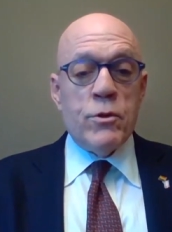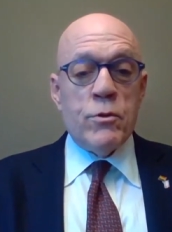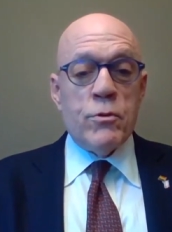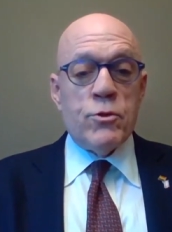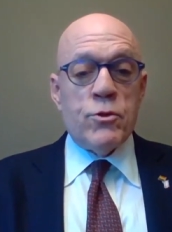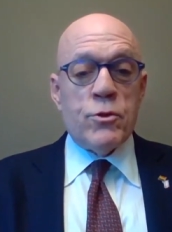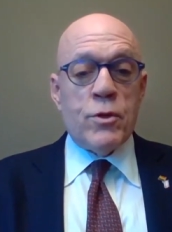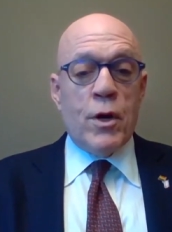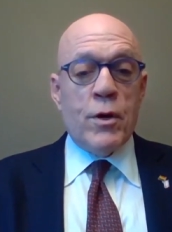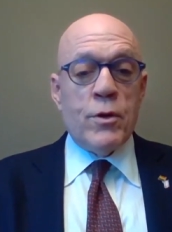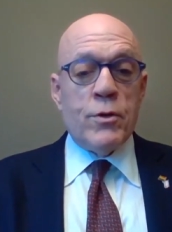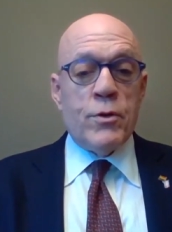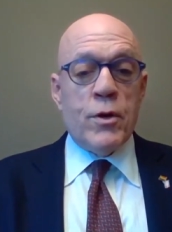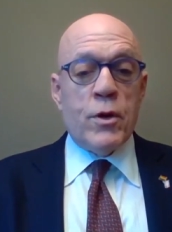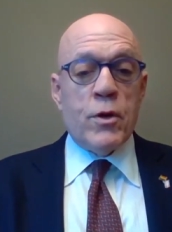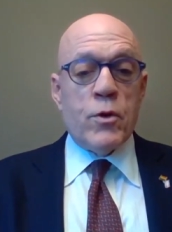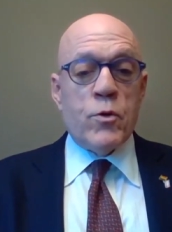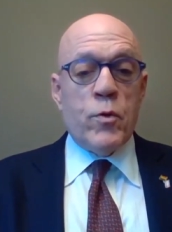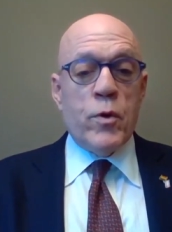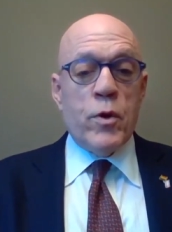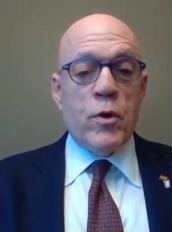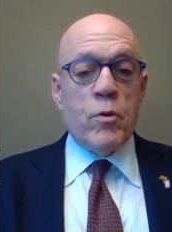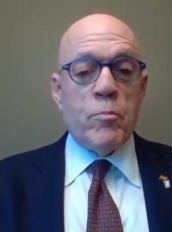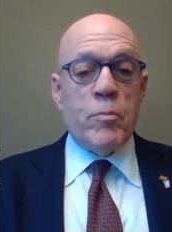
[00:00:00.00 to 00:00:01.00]
to start
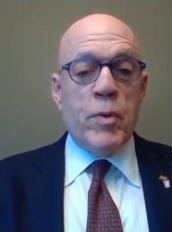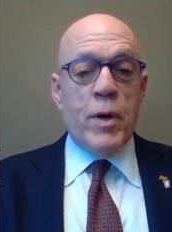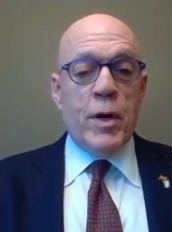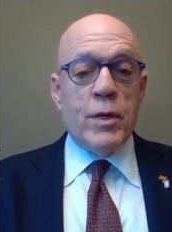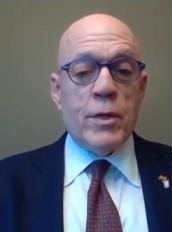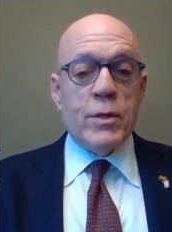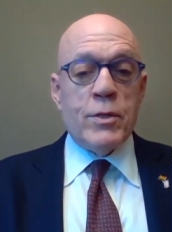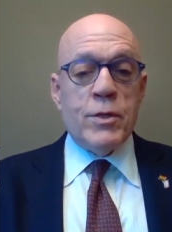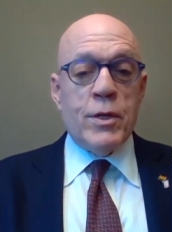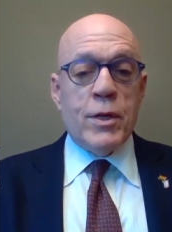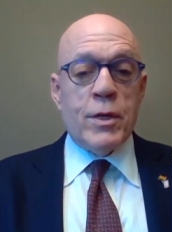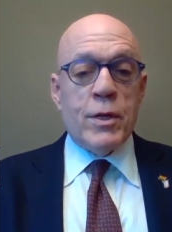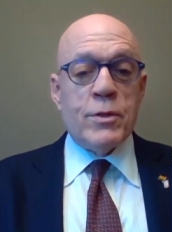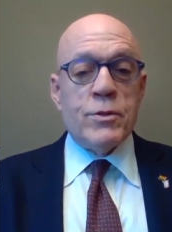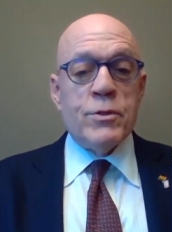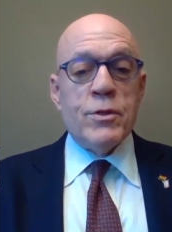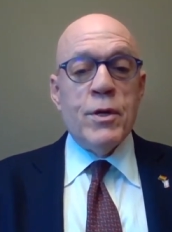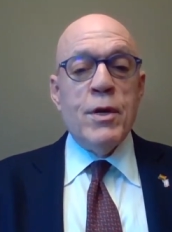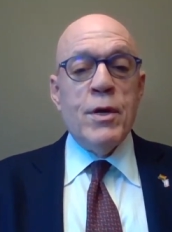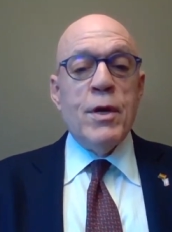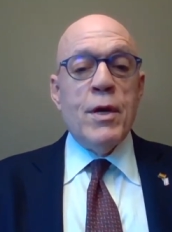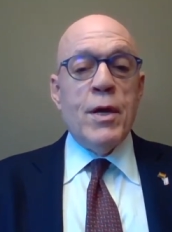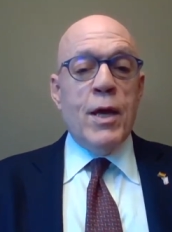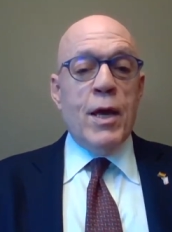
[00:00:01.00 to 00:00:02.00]
their politics.